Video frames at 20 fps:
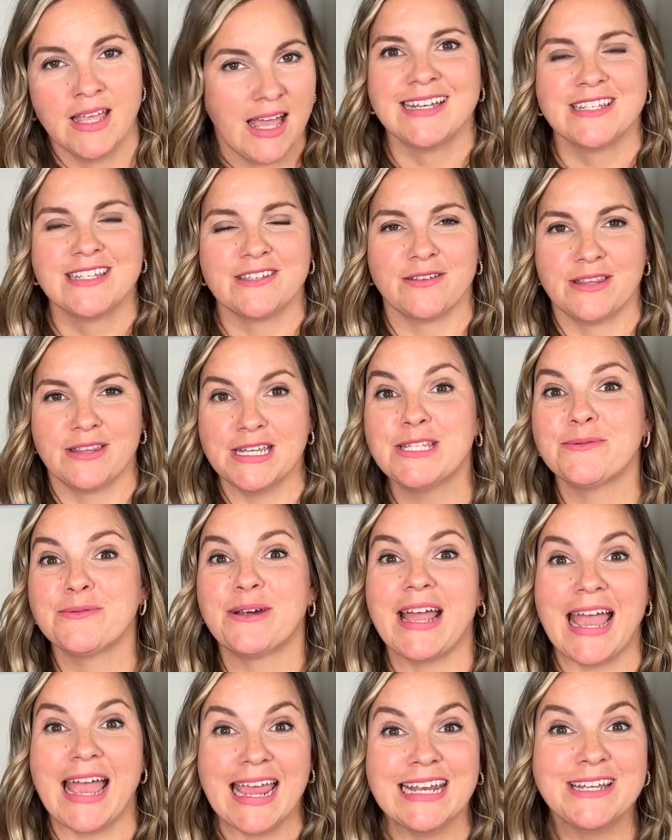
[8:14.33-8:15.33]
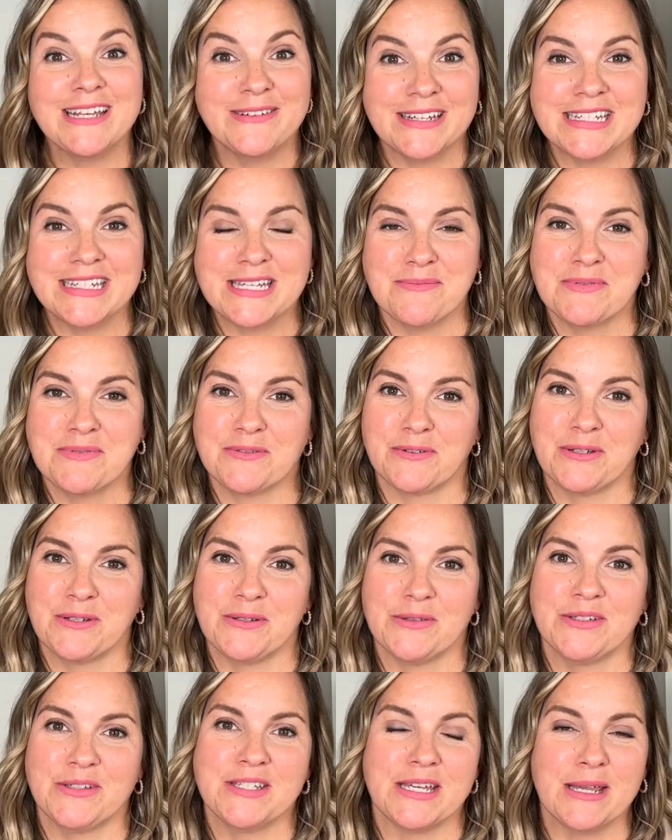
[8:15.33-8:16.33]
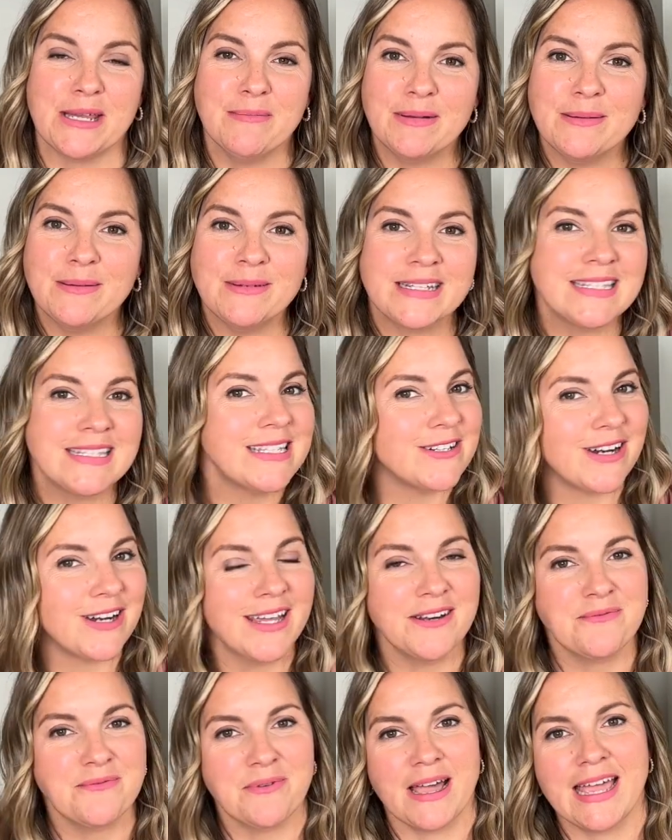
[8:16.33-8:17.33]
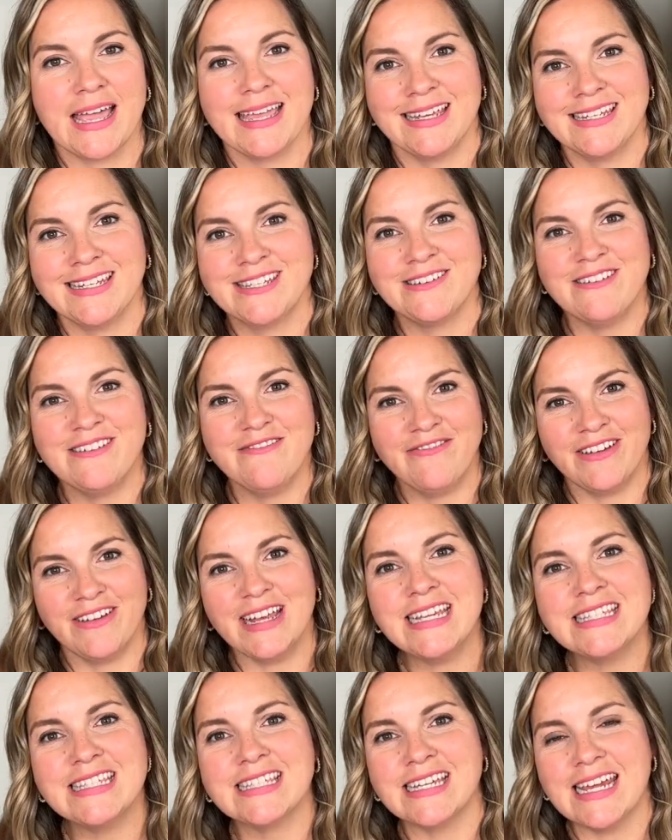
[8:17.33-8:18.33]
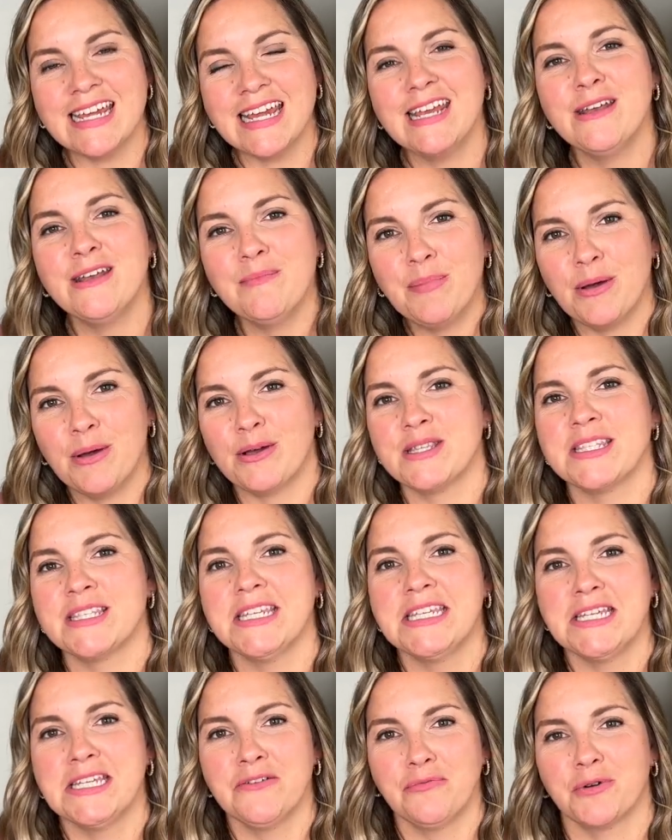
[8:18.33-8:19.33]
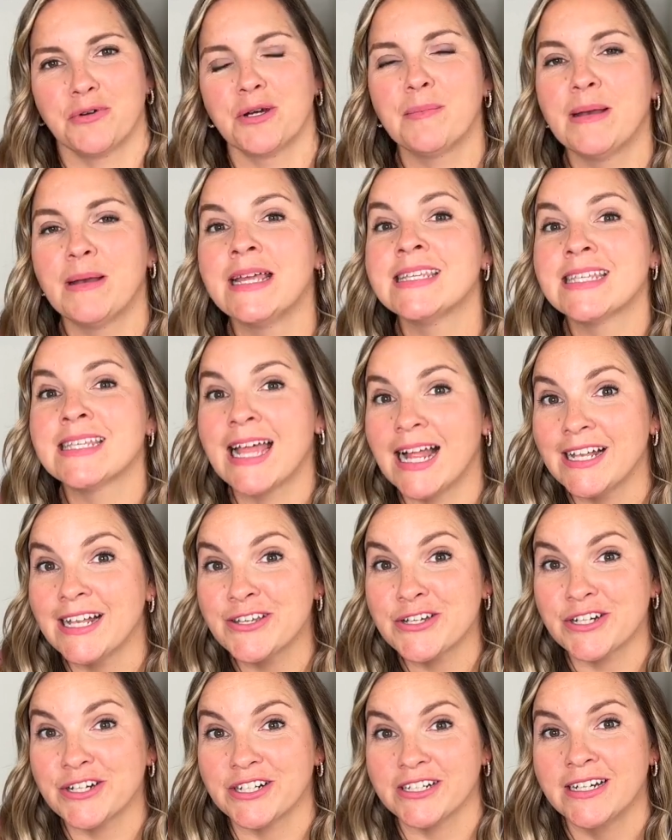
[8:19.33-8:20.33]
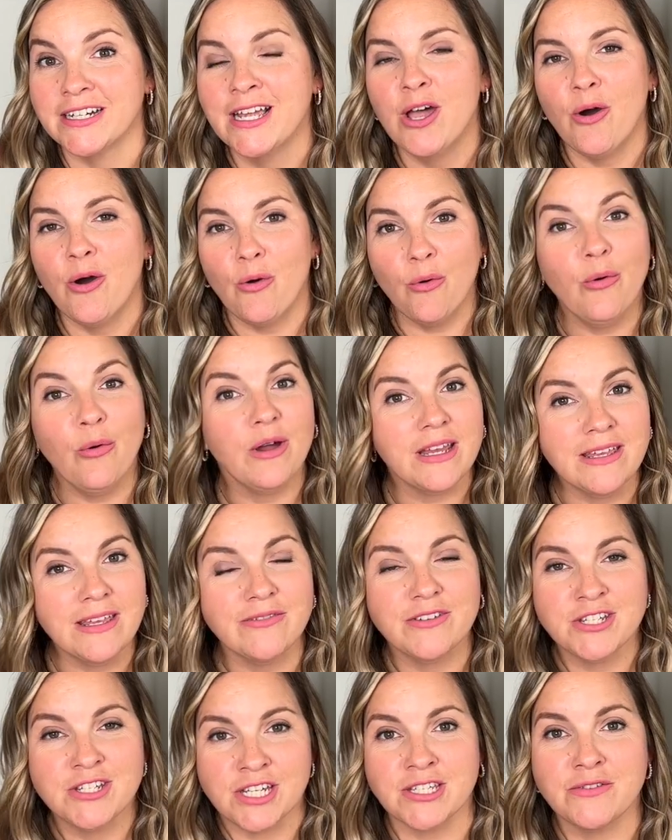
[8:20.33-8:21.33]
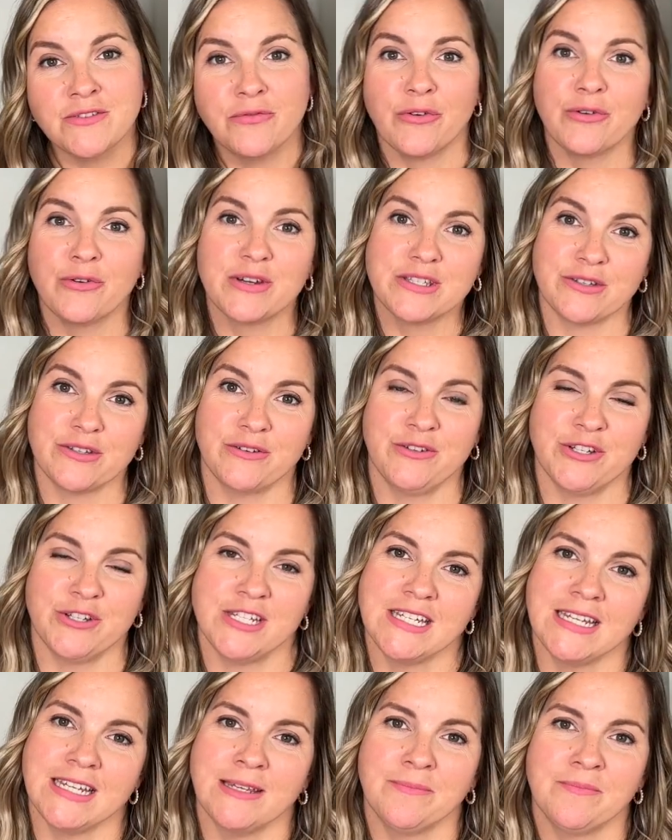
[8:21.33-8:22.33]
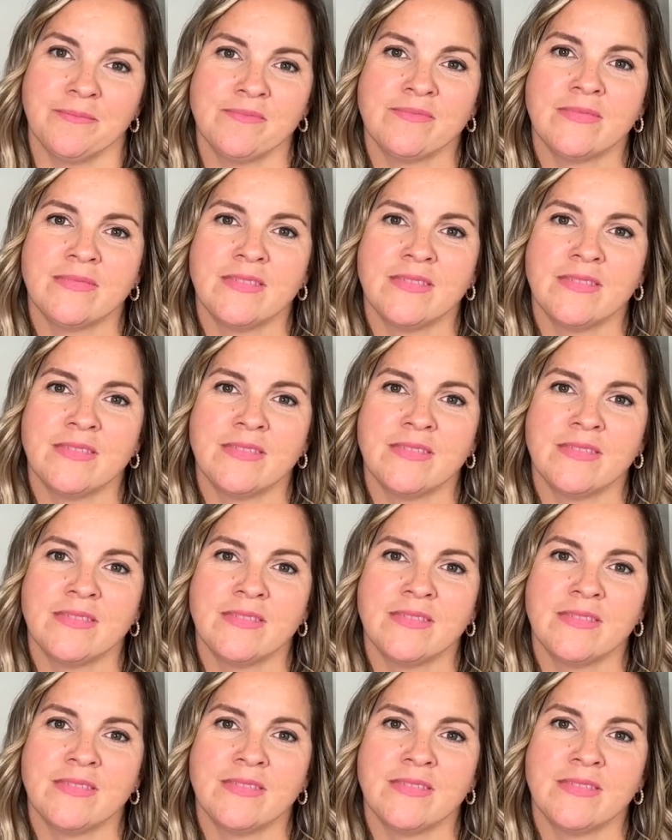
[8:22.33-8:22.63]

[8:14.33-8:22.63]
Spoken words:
So these were 8 quick tips for you to implement straight away to invest in a positive workplace culture, or even just focus on your team.